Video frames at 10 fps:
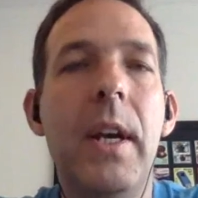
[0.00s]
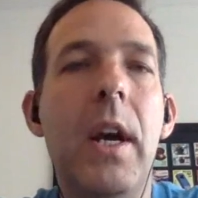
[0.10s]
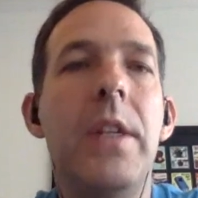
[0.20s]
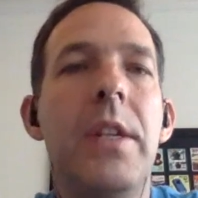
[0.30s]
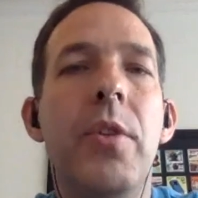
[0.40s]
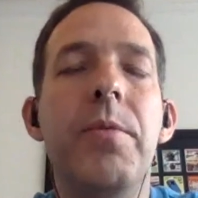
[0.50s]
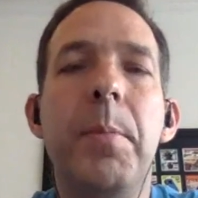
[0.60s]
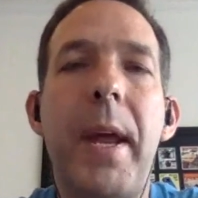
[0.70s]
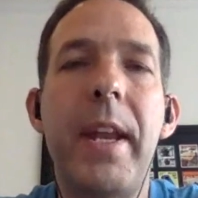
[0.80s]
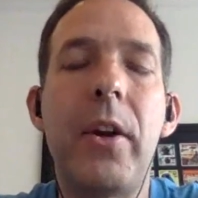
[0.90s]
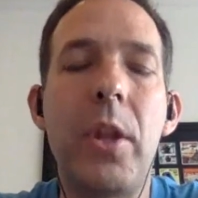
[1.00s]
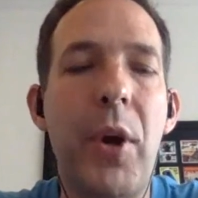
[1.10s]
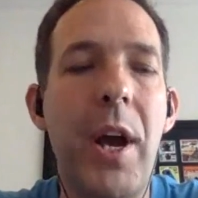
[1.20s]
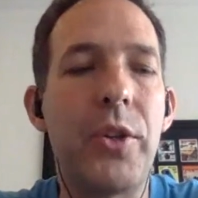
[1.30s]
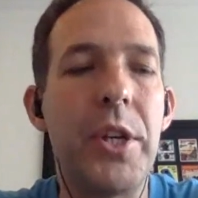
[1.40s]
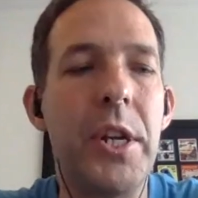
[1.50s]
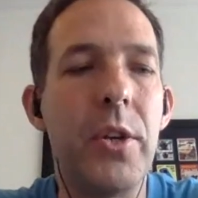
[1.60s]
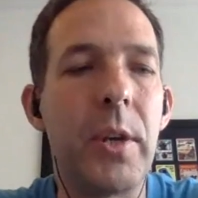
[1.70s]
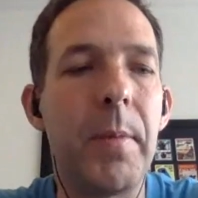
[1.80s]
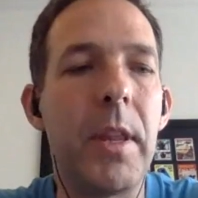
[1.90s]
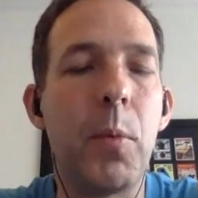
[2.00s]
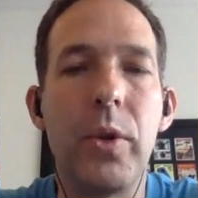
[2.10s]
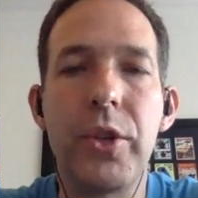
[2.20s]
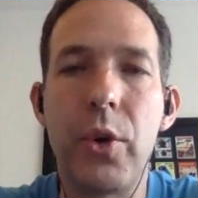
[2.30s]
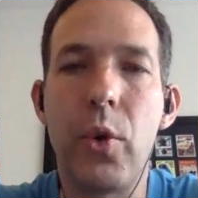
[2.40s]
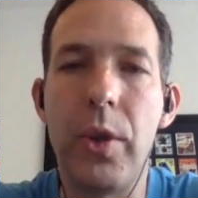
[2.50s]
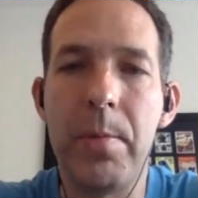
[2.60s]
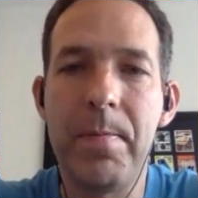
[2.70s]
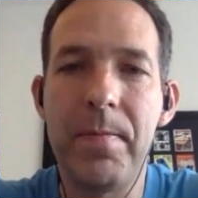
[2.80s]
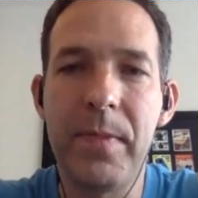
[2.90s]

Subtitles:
And, you know, depending on the browser you use, some of them will store them